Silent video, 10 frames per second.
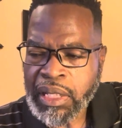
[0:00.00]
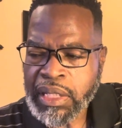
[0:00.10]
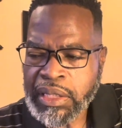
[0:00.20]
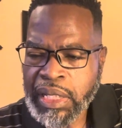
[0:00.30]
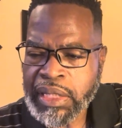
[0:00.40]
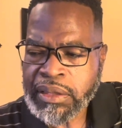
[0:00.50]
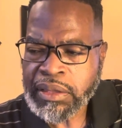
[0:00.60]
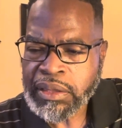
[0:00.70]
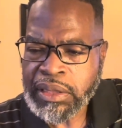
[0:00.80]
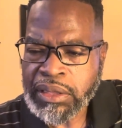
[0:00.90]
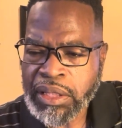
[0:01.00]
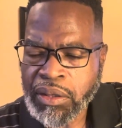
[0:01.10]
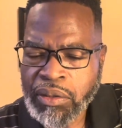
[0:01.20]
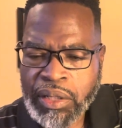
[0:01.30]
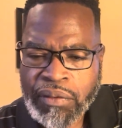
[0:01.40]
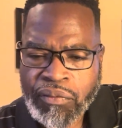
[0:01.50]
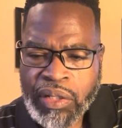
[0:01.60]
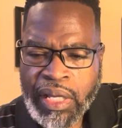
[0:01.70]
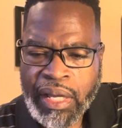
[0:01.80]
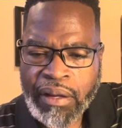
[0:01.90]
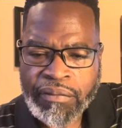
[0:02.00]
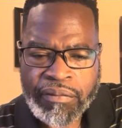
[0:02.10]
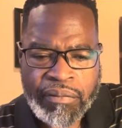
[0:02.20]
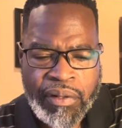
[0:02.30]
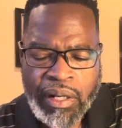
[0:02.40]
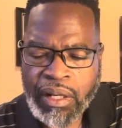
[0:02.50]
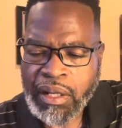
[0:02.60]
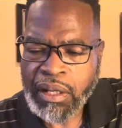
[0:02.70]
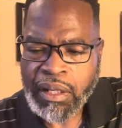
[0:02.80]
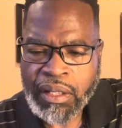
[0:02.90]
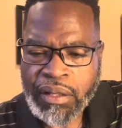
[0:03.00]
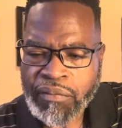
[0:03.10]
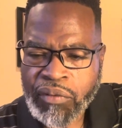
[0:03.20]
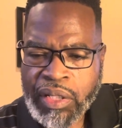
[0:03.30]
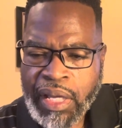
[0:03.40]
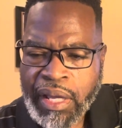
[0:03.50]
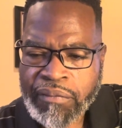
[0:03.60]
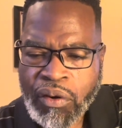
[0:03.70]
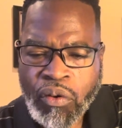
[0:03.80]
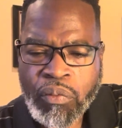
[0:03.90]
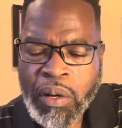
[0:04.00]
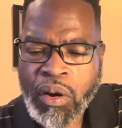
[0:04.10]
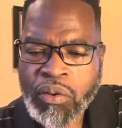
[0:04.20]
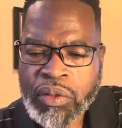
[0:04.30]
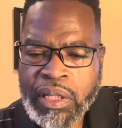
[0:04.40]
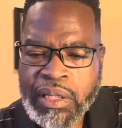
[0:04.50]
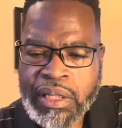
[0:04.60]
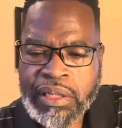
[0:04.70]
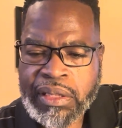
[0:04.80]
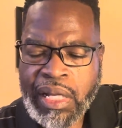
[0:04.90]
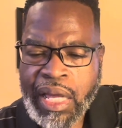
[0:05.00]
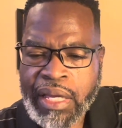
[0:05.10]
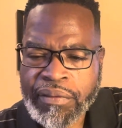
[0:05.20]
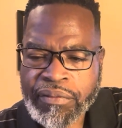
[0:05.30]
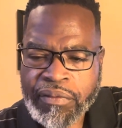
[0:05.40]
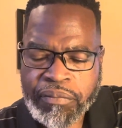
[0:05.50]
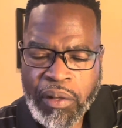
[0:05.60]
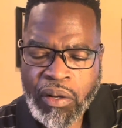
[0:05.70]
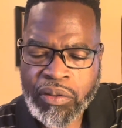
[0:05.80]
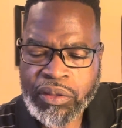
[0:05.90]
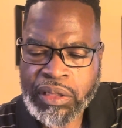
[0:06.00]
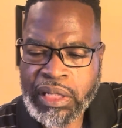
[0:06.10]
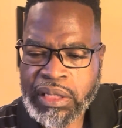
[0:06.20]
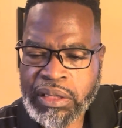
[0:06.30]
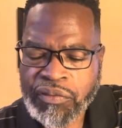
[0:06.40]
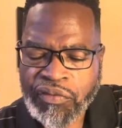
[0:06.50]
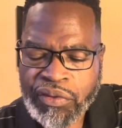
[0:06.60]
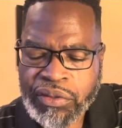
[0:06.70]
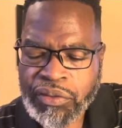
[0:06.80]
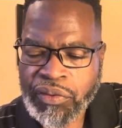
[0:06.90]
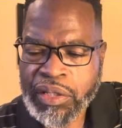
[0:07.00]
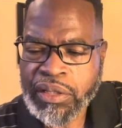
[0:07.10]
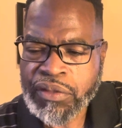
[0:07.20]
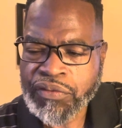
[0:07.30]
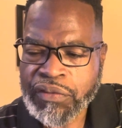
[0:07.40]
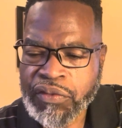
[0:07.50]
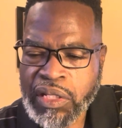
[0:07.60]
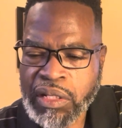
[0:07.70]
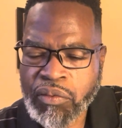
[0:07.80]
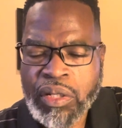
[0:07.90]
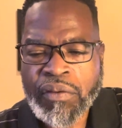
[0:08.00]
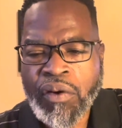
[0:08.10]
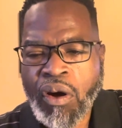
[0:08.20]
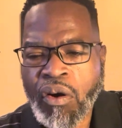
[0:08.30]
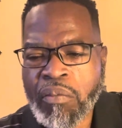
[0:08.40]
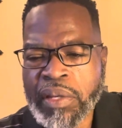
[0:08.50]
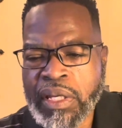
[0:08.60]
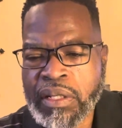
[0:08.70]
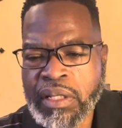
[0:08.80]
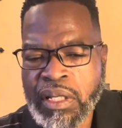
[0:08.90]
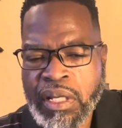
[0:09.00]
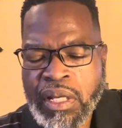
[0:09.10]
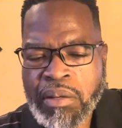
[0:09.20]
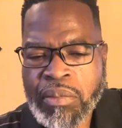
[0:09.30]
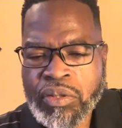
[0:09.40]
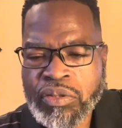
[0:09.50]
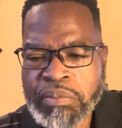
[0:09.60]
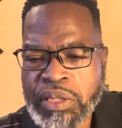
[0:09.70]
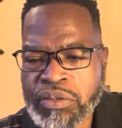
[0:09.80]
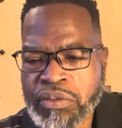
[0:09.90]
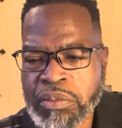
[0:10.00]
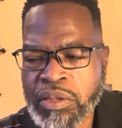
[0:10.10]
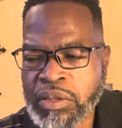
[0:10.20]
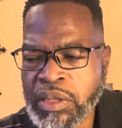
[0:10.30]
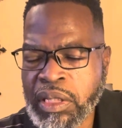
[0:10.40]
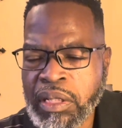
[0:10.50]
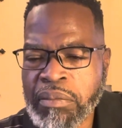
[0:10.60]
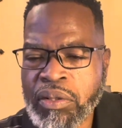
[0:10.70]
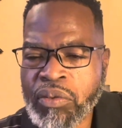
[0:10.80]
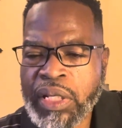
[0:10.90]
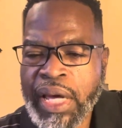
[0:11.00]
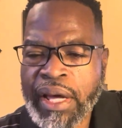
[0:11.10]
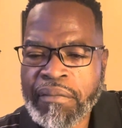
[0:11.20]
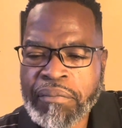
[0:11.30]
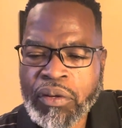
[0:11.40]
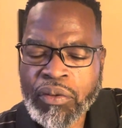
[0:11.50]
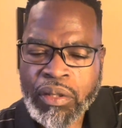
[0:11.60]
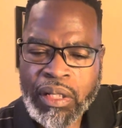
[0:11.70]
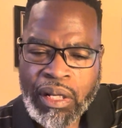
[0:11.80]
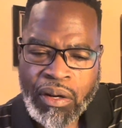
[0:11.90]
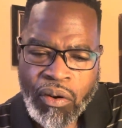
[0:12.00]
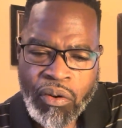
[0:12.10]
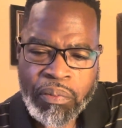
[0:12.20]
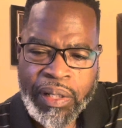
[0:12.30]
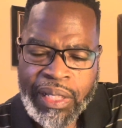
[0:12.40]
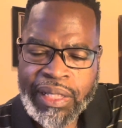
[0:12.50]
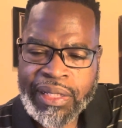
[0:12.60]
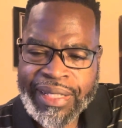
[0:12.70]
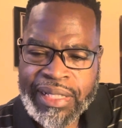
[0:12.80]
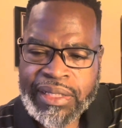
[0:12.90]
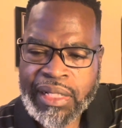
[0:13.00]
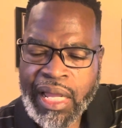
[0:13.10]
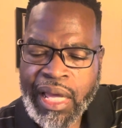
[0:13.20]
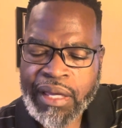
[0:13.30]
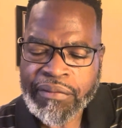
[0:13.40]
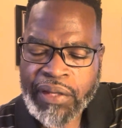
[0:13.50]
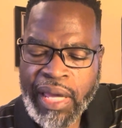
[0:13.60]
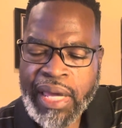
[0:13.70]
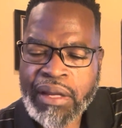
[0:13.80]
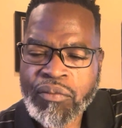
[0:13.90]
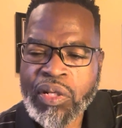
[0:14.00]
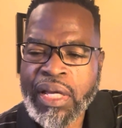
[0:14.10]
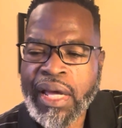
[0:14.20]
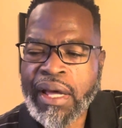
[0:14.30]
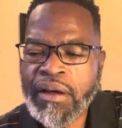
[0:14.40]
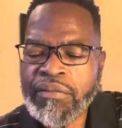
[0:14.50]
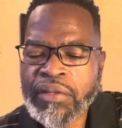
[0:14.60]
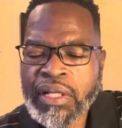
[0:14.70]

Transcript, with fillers: Yes, you know, if we have uh, if we have hope only in this life, Paul says in First Corinthians fifteen, we of all men most miserable, but we have both hope in this life and we have